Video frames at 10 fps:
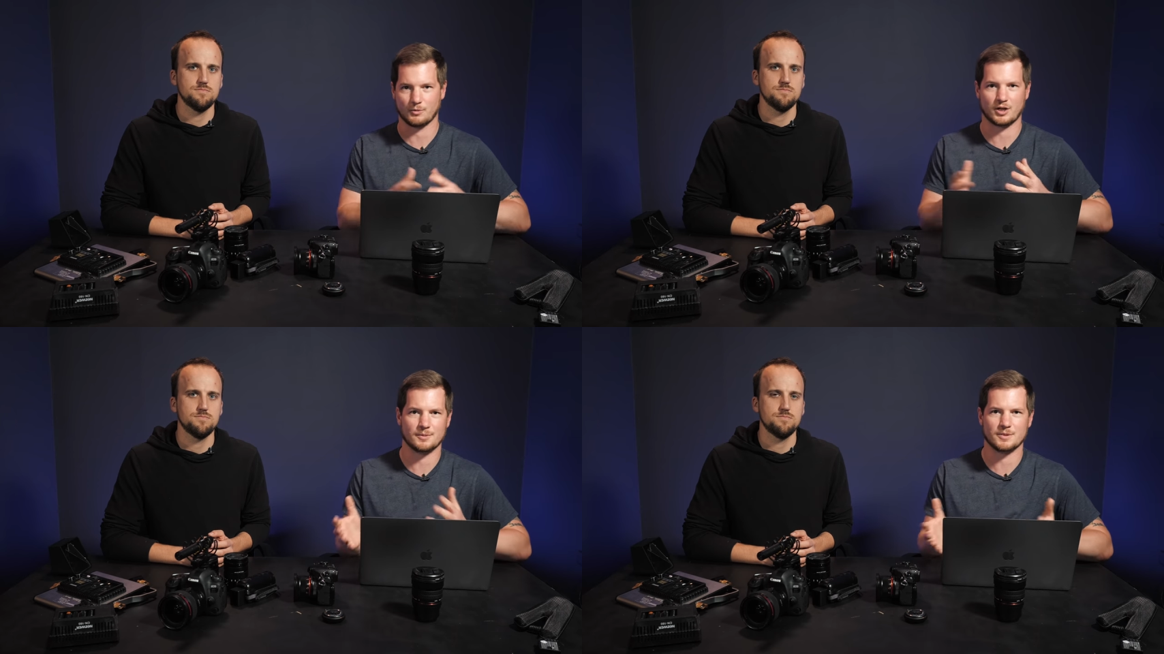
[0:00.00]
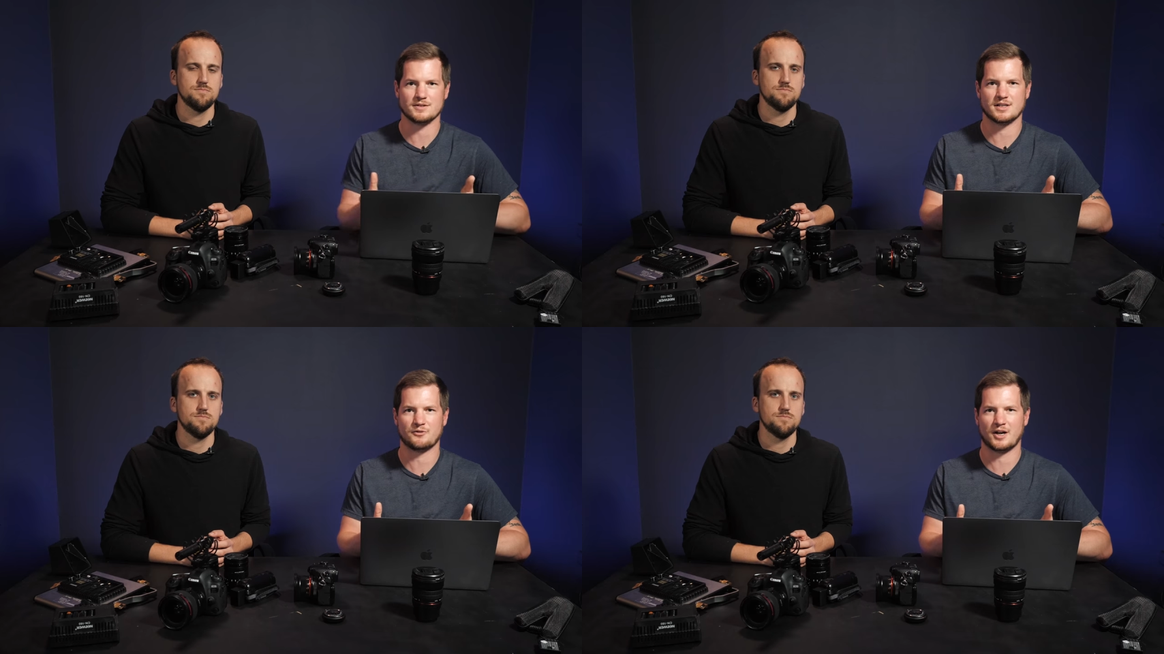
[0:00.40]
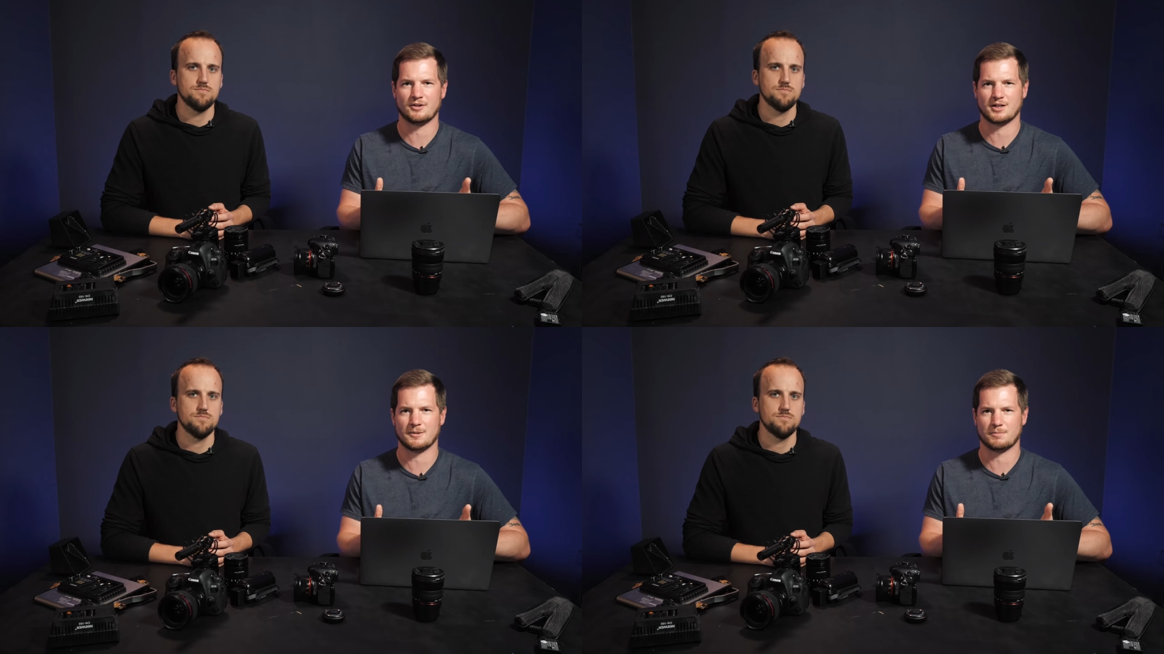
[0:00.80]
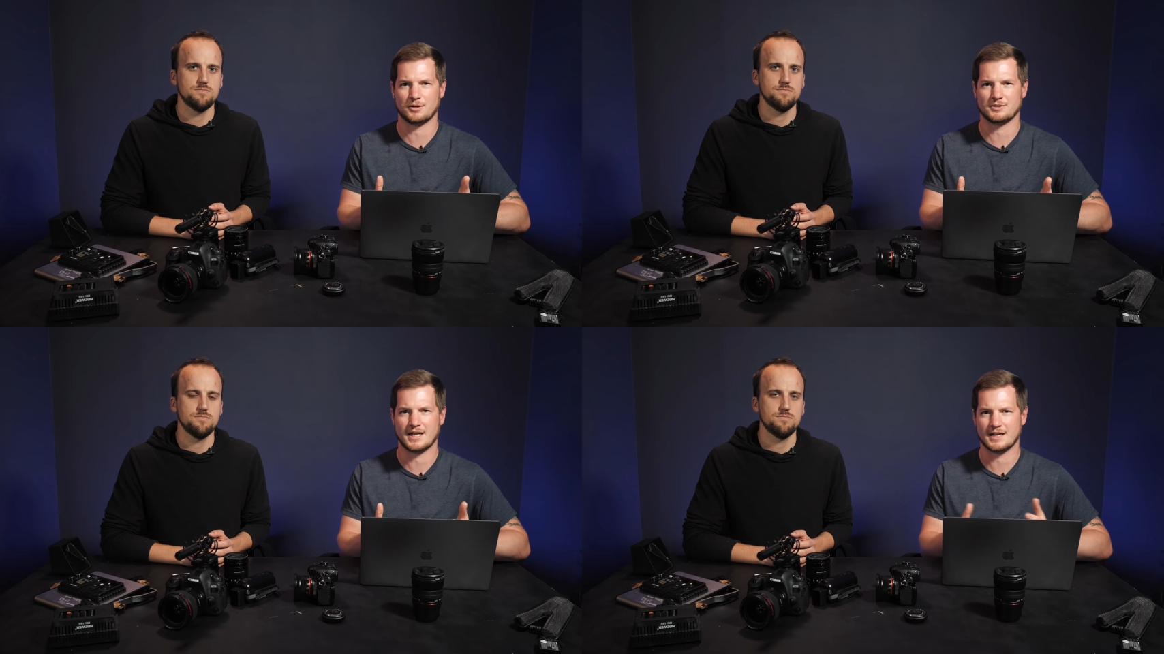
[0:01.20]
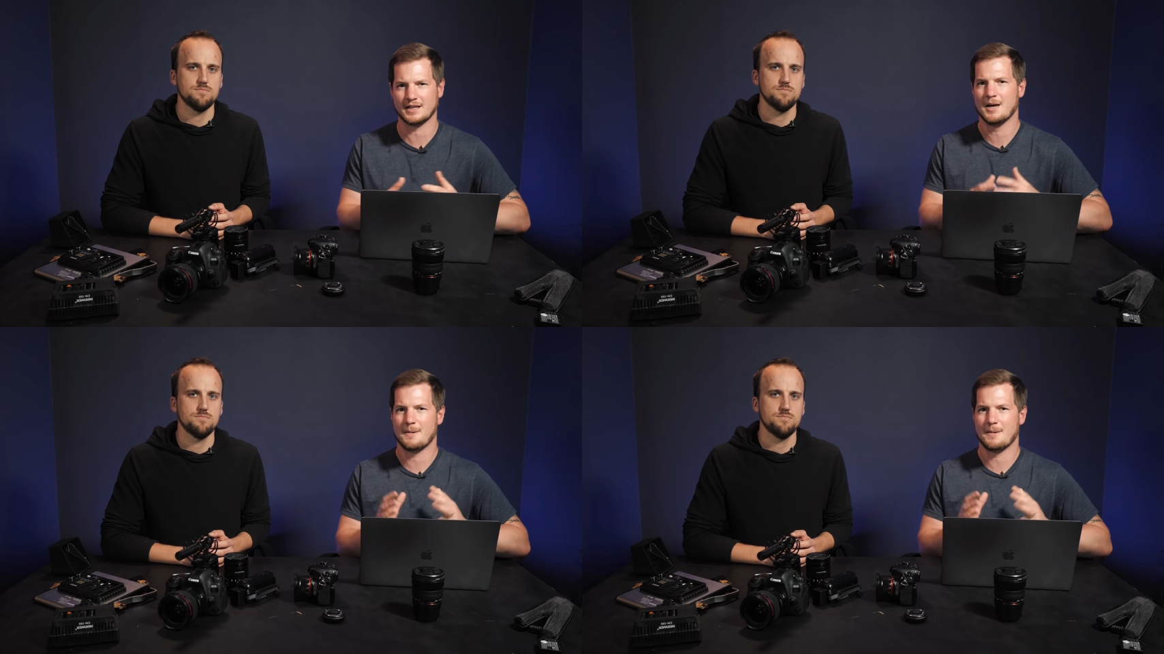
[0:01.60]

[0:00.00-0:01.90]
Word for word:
Speaker 1: We're gonna be using Final Cut Pro ten,